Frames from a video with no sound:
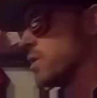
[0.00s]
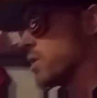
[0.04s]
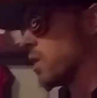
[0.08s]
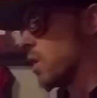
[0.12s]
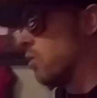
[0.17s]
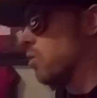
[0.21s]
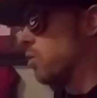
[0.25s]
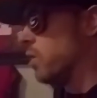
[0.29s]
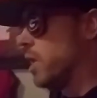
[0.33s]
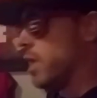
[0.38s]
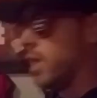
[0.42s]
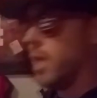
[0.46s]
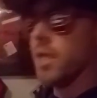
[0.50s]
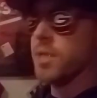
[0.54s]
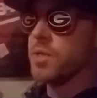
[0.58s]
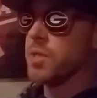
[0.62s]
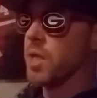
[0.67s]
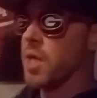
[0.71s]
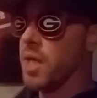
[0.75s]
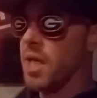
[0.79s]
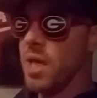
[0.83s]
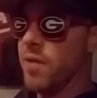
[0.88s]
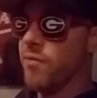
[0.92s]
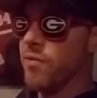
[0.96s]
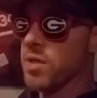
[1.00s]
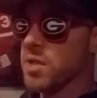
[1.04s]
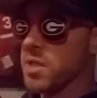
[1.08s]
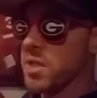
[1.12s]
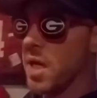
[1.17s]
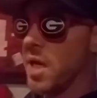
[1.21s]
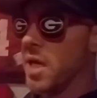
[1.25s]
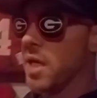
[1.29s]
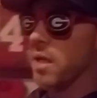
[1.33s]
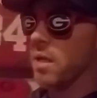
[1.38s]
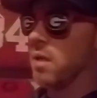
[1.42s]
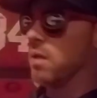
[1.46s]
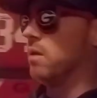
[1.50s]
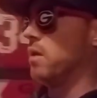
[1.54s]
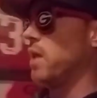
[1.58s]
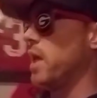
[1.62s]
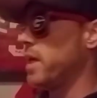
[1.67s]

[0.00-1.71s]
So it's a give and take.